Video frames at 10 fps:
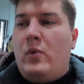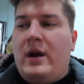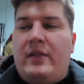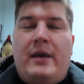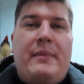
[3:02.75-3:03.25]

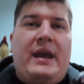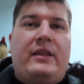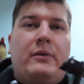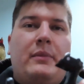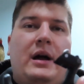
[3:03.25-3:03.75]
where they
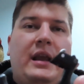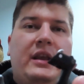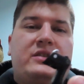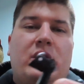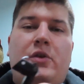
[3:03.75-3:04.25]
make their money.
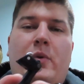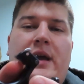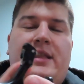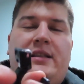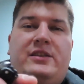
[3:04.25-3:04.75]
So the
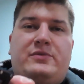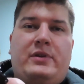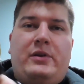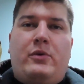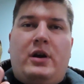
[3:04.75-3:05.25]
way that these
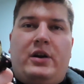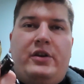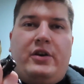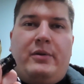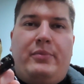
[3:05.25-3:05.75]
really work are
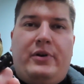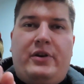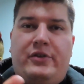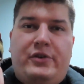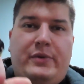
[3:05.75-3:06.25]
you're going to put it
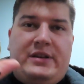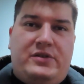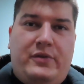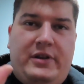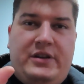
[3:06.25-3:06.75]
on your wrist,
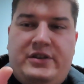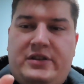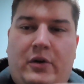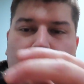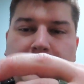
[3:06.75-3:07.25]
or you can just
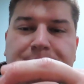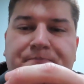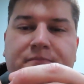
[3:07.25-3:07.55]
hold it.